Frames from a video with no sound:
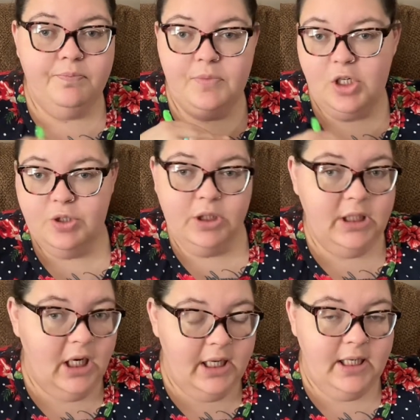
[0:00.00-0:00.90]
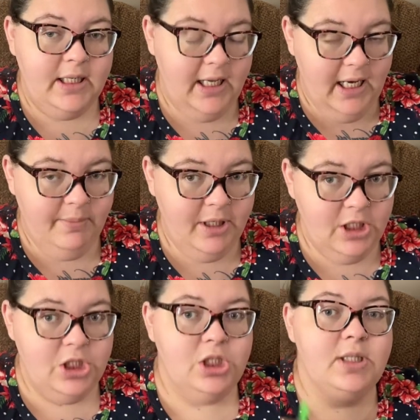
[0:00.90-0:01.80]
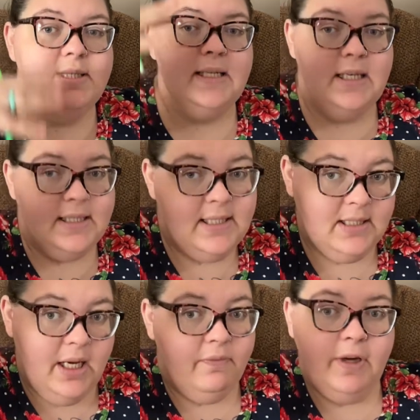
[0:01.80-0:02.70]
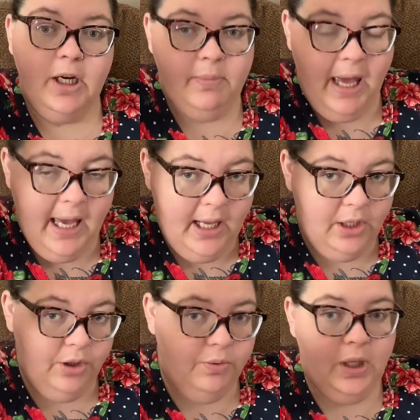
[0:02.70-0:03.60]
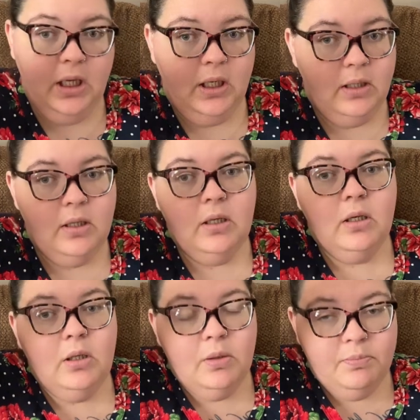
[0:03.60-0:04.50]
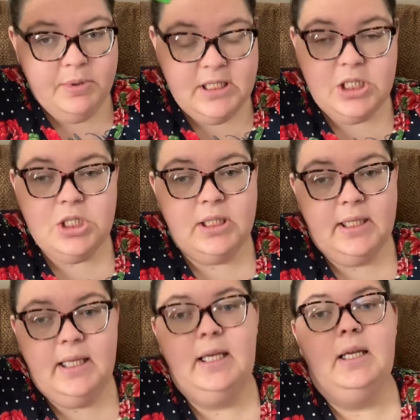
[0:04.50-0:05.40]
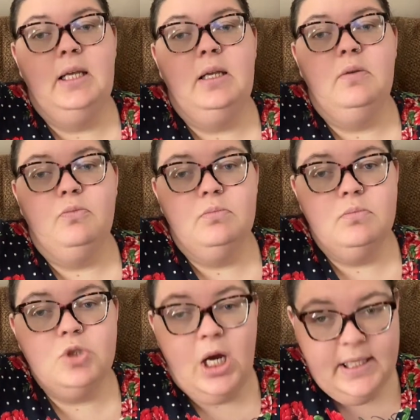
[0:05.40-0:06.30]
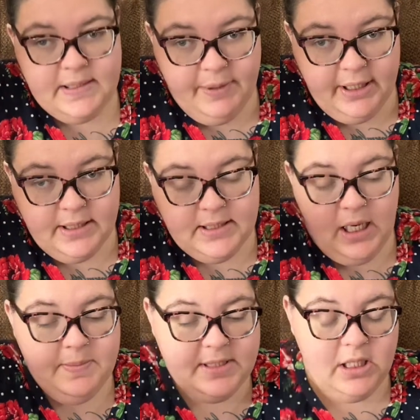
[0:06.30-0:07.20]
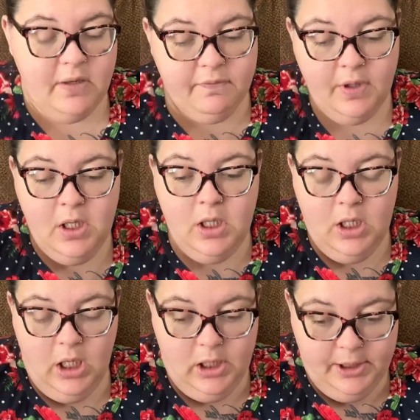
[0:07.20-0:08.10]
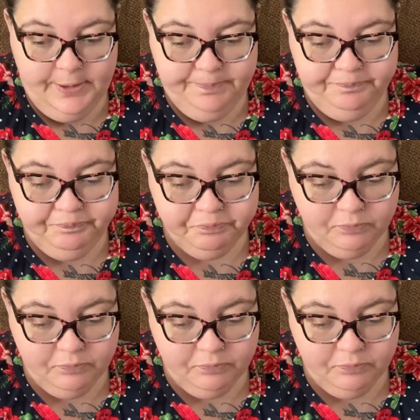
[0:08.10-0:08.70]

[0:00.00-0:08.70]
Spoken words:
there's really not any damage, to 6 is like very bad, you need potentially a kidney transplant type stuff. um,